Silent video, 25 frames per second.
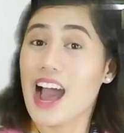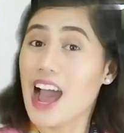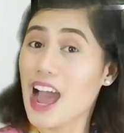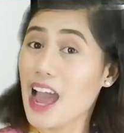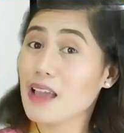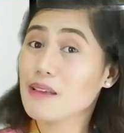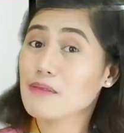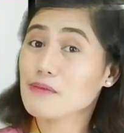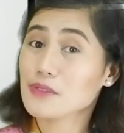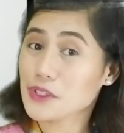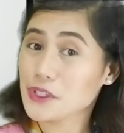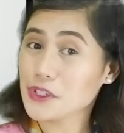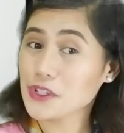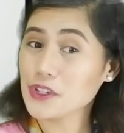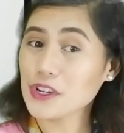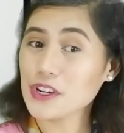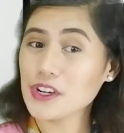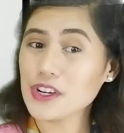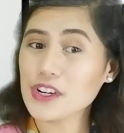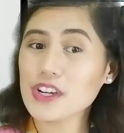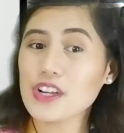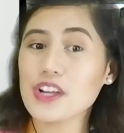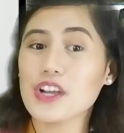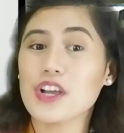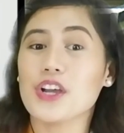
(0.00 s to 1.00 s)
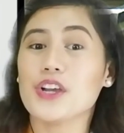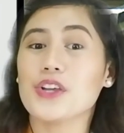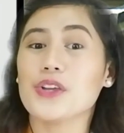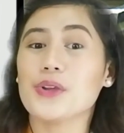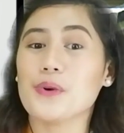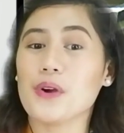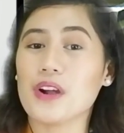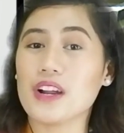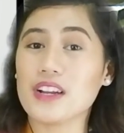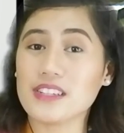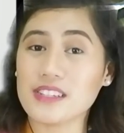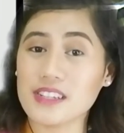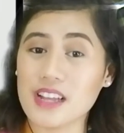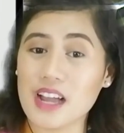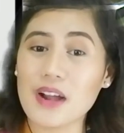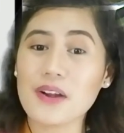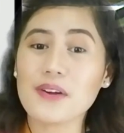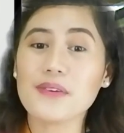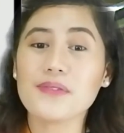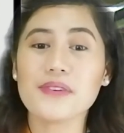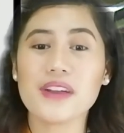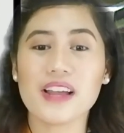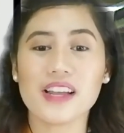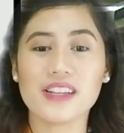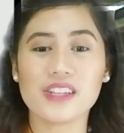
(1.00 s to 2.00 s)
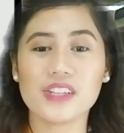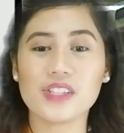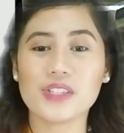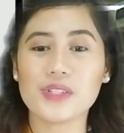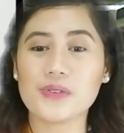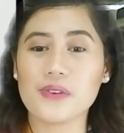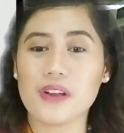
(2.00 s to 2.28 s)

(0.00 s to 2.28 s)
I'm sure you are now ready